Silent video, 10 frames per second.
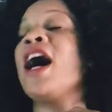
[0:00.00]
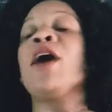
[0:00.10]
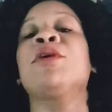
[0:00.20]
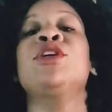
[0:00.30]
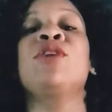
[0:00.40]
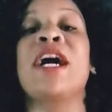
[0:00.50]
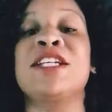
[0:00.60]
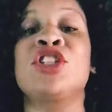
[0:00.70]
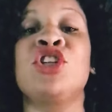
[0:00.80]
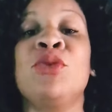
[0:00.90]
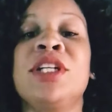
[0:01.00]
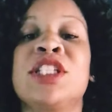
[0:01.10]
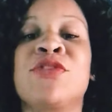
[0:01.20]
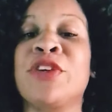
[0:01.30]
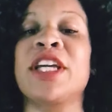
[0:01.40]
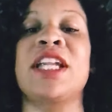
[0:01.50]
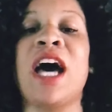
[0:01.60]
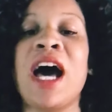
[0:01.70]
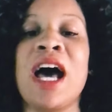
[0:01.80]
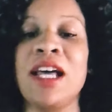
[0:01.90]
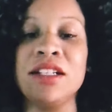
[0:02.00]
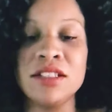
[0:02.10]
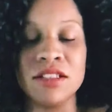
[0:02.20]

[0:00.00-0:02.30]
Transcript: How are you guys doing? It's freaking hot.